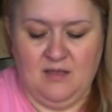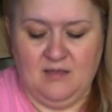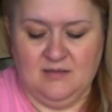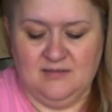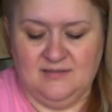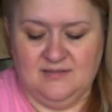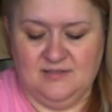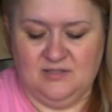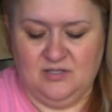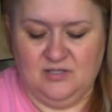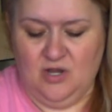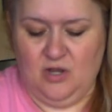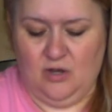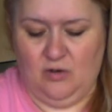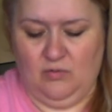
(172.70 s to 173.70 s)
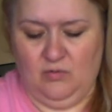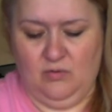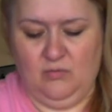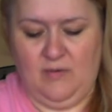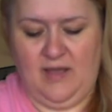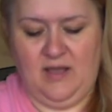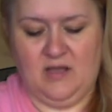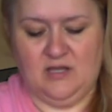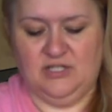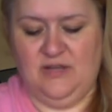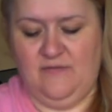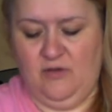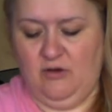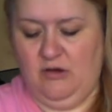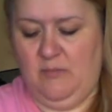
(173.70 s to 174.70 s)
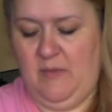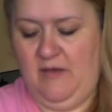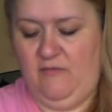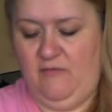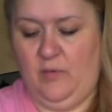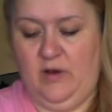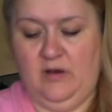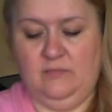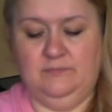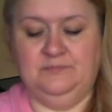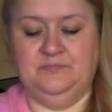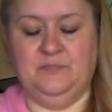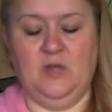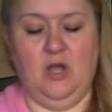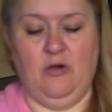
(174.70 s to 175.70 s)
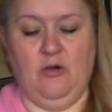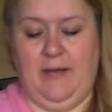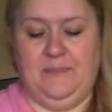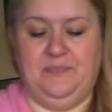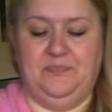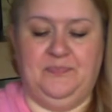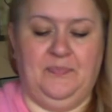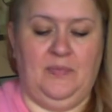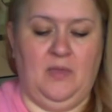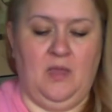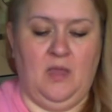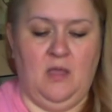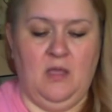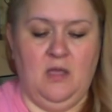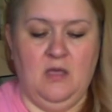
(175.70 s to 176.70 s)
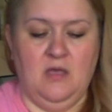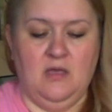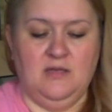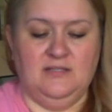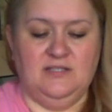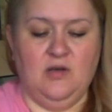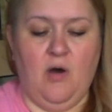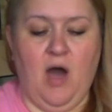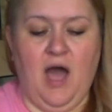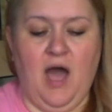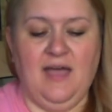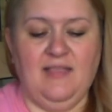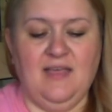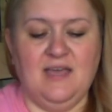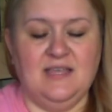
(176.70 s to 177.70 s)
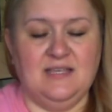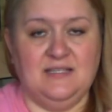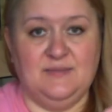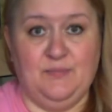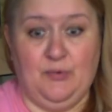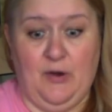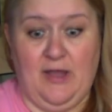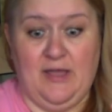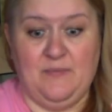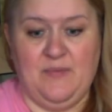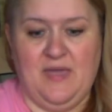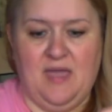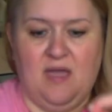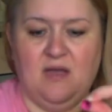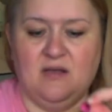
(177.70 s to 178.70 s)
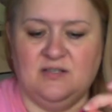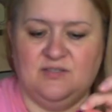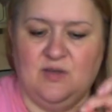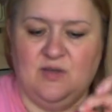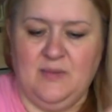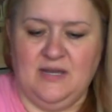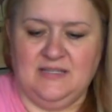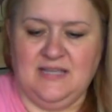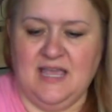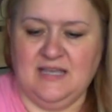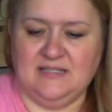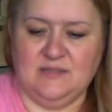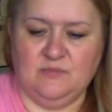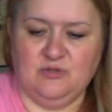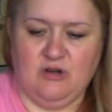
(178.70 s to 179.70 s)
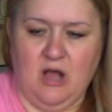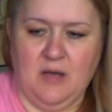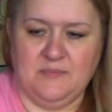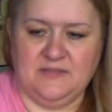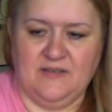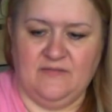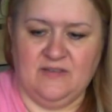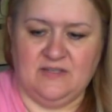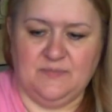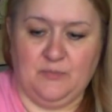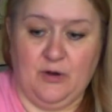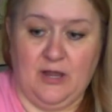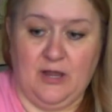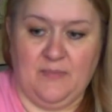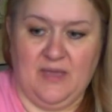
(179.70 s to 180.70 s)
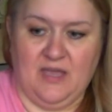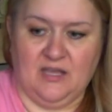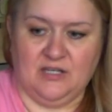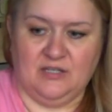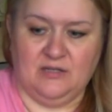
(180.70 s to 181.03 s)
So, ooh, I got shaving cream everywhere. Okay. So I like this bright pink, so I'm going to take some drops of this bright pink